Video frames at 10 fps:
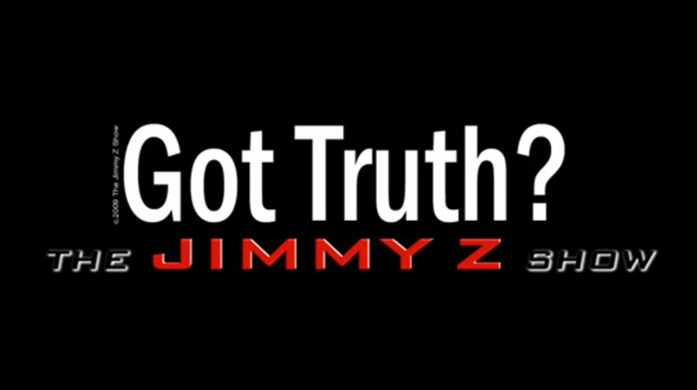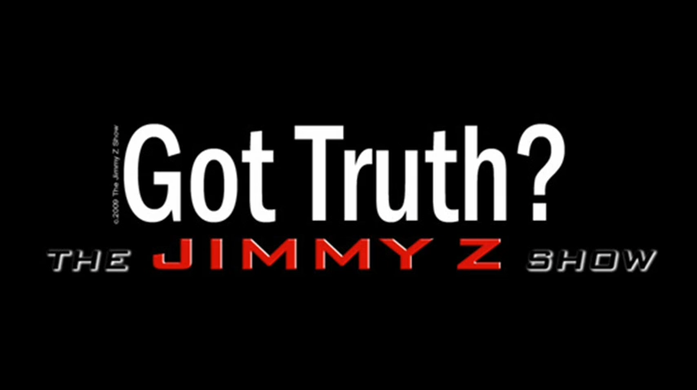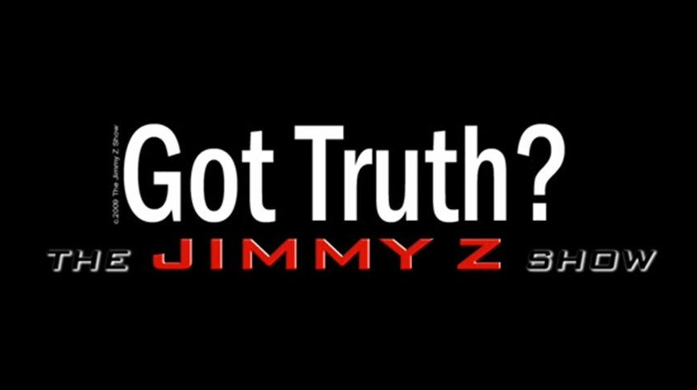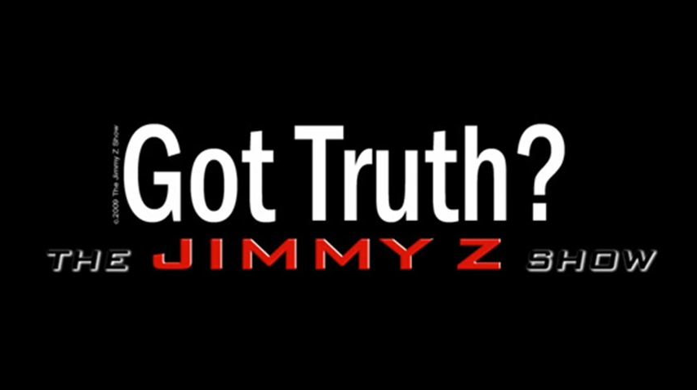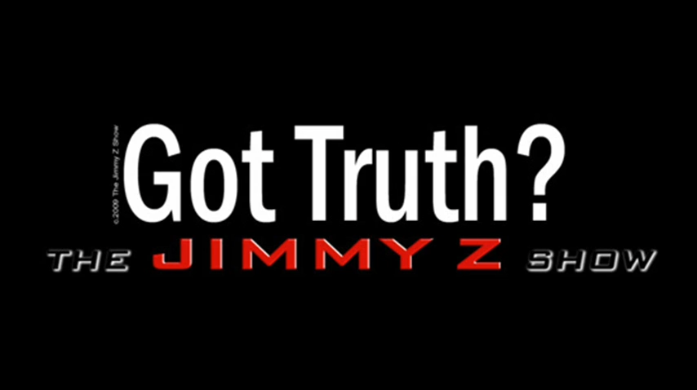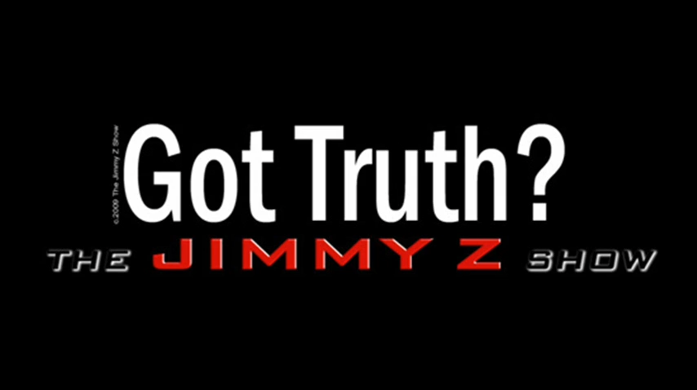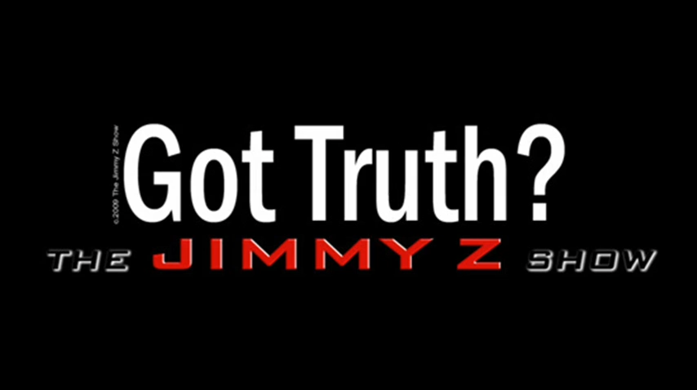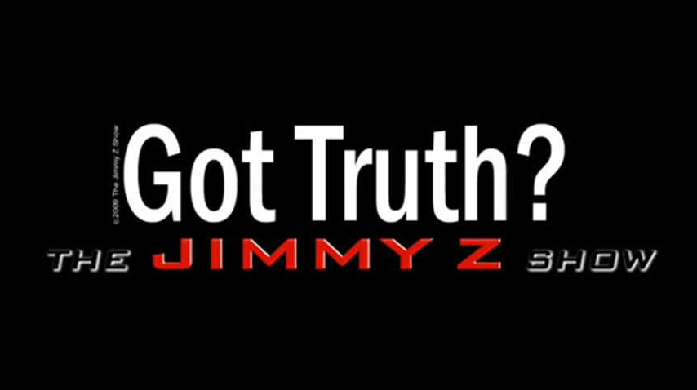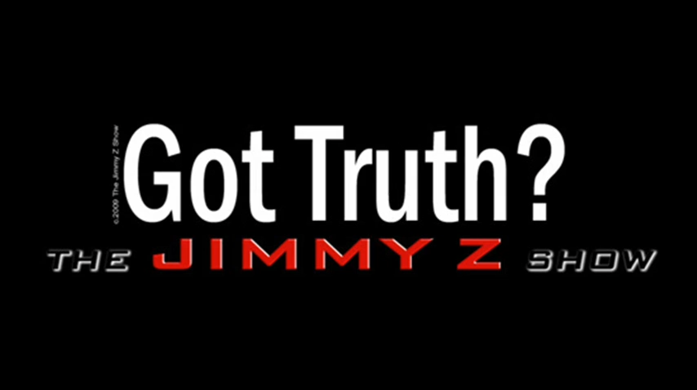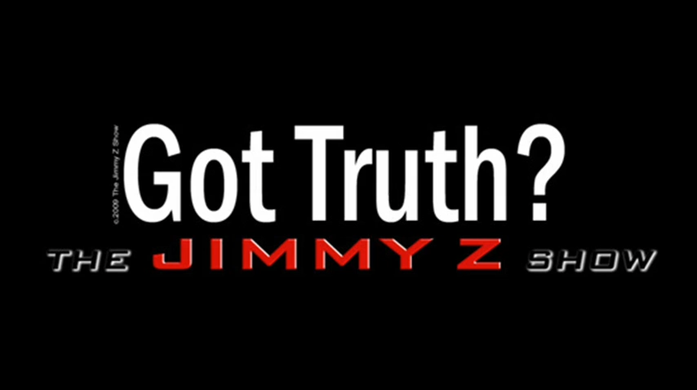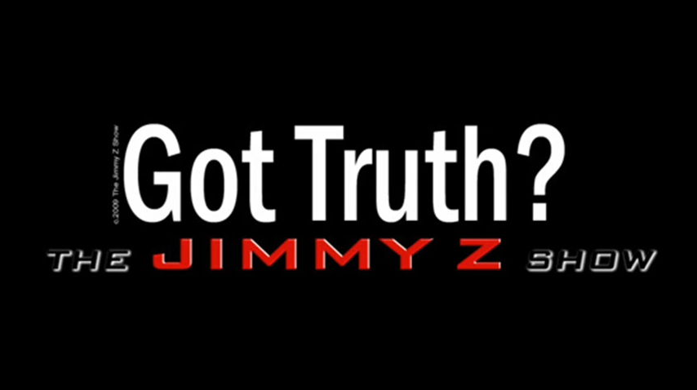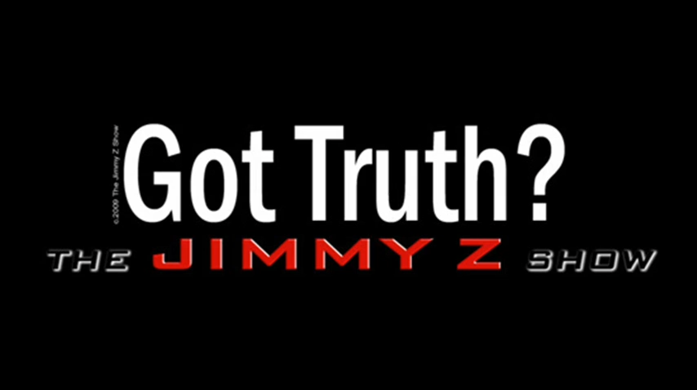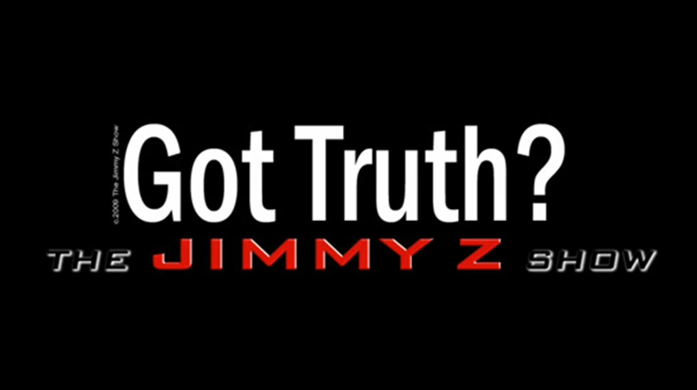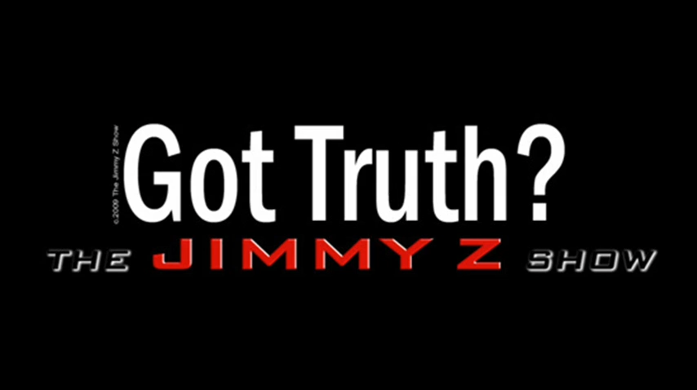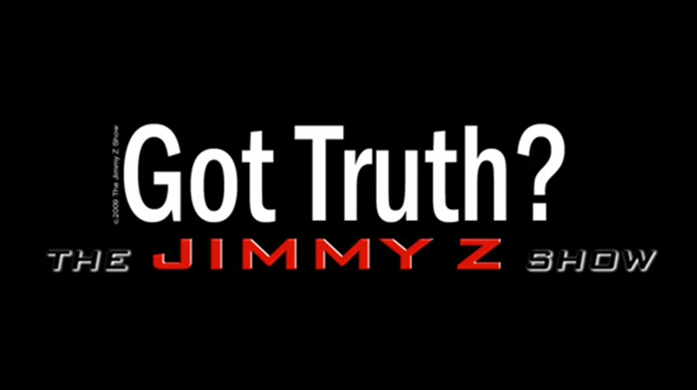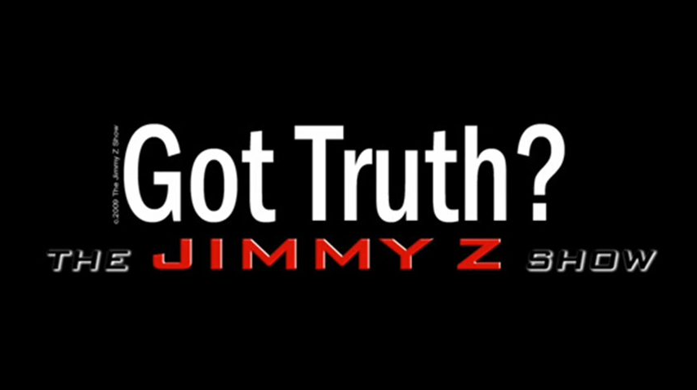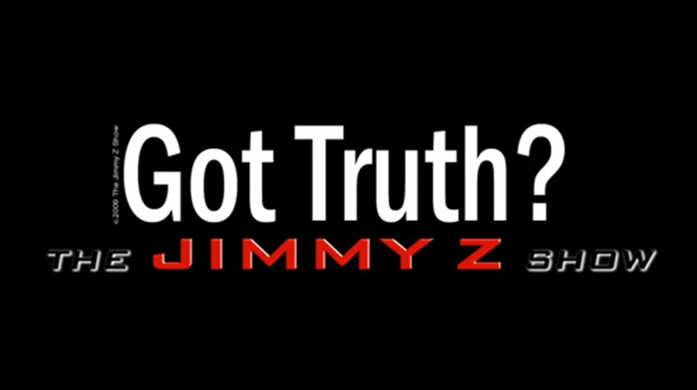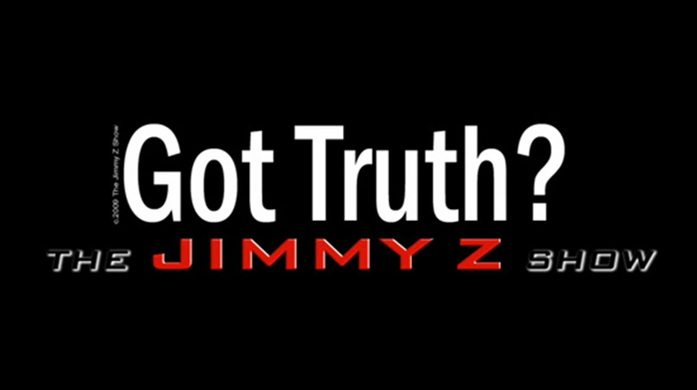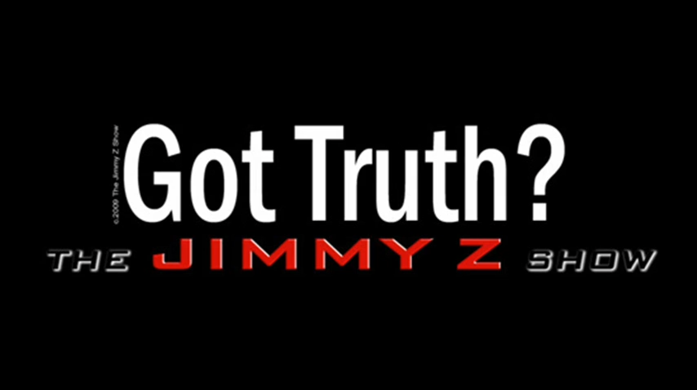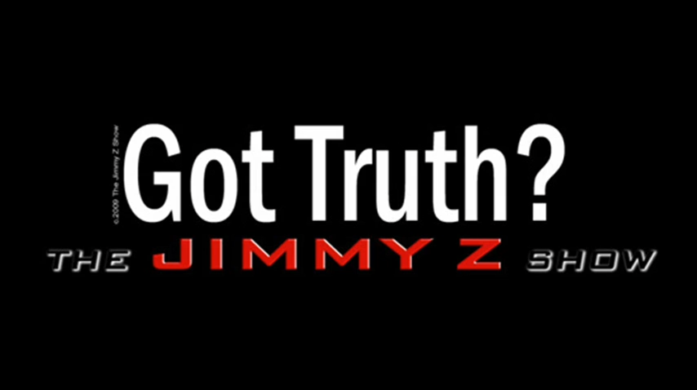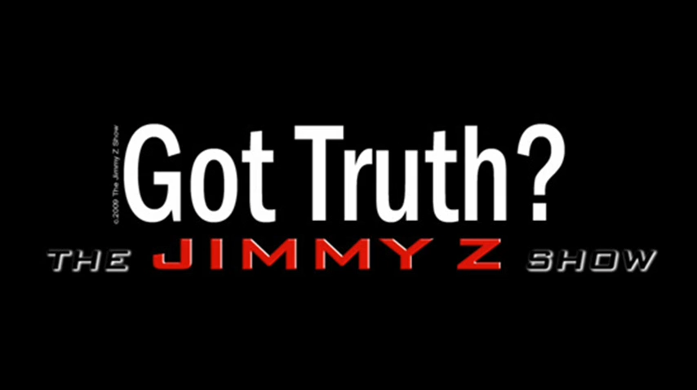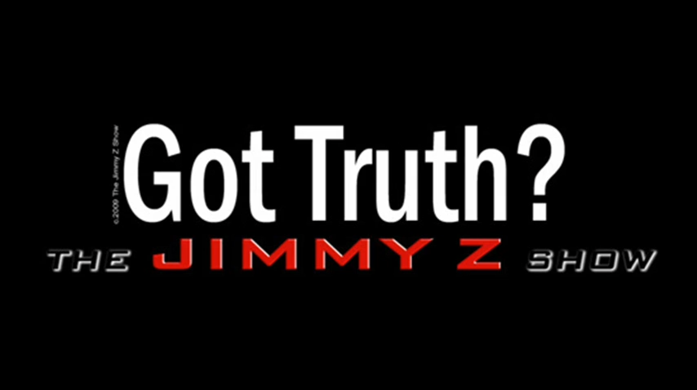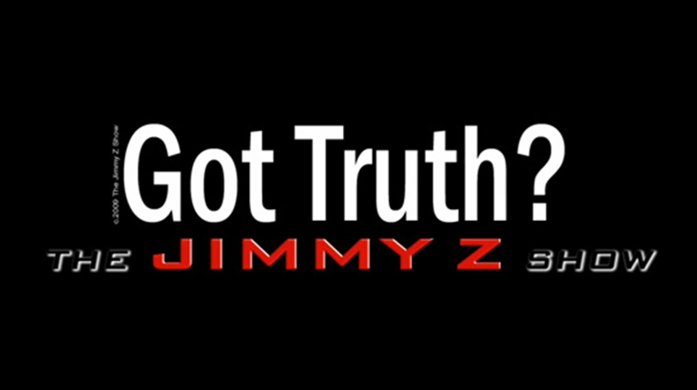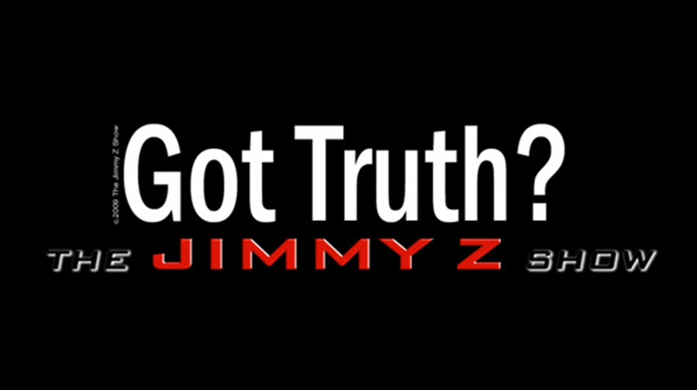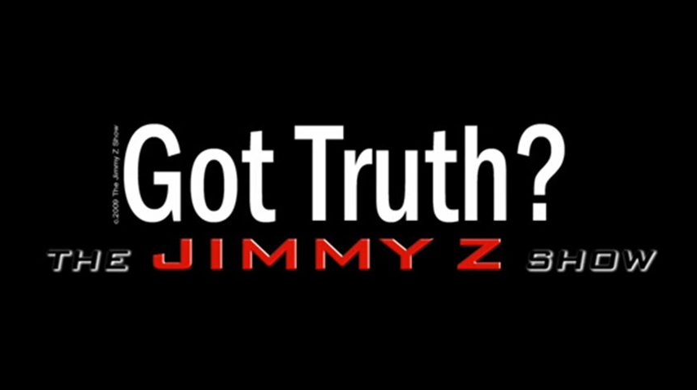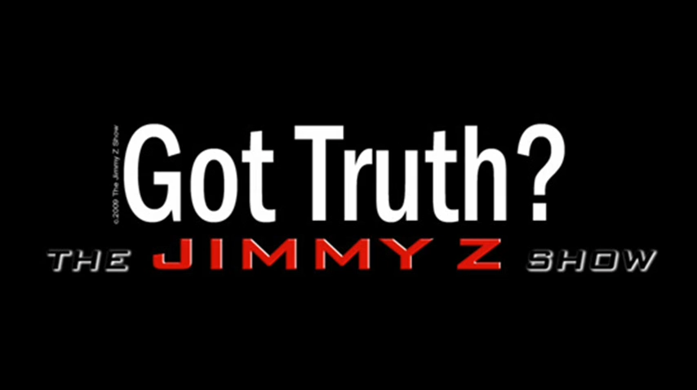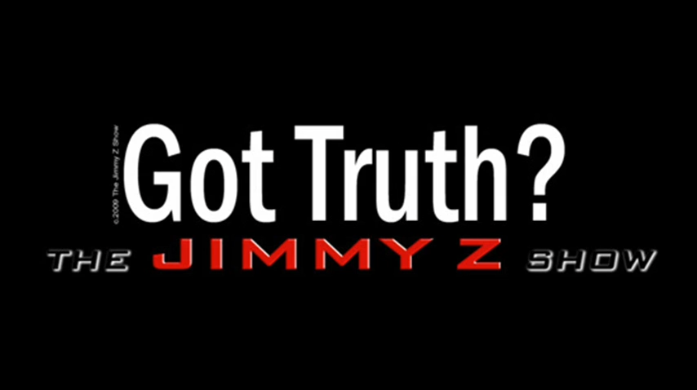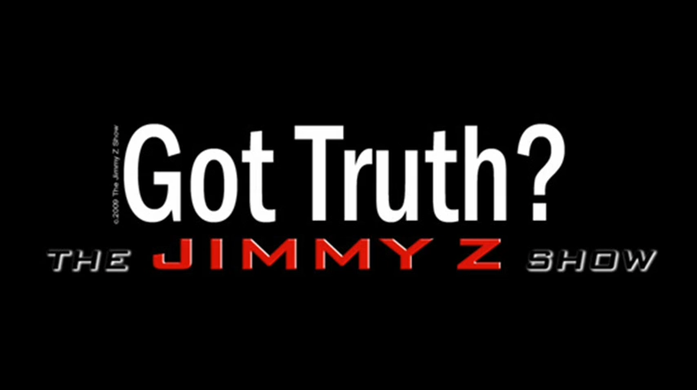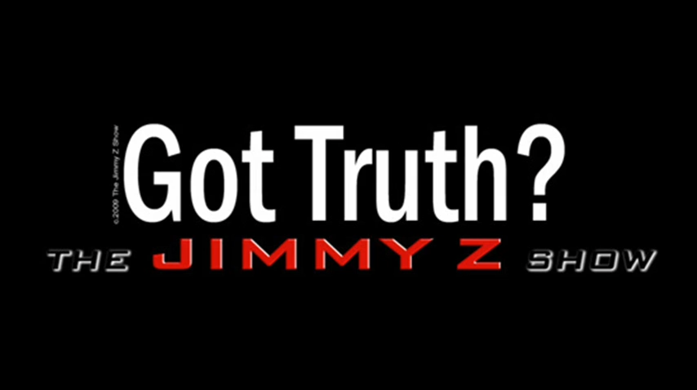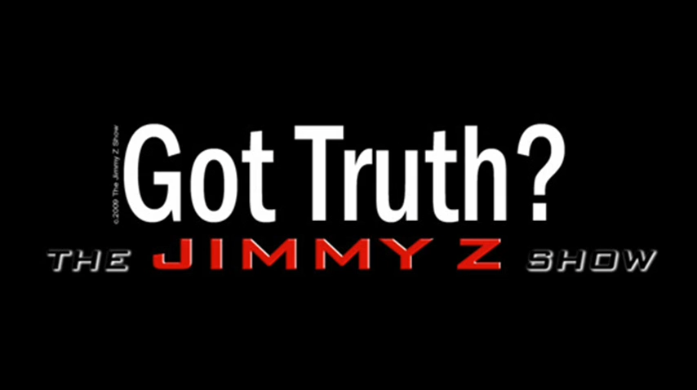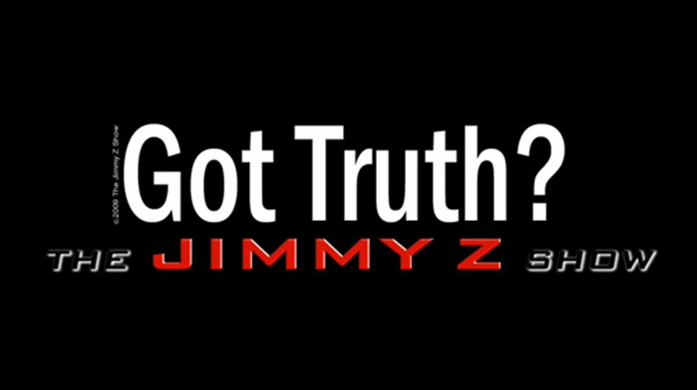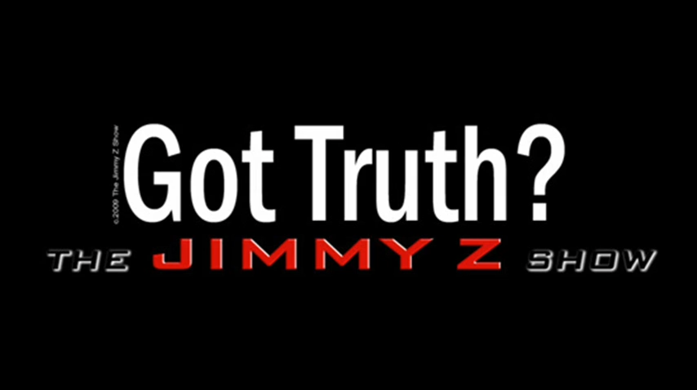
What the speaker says: Nobody's mouth can be seen.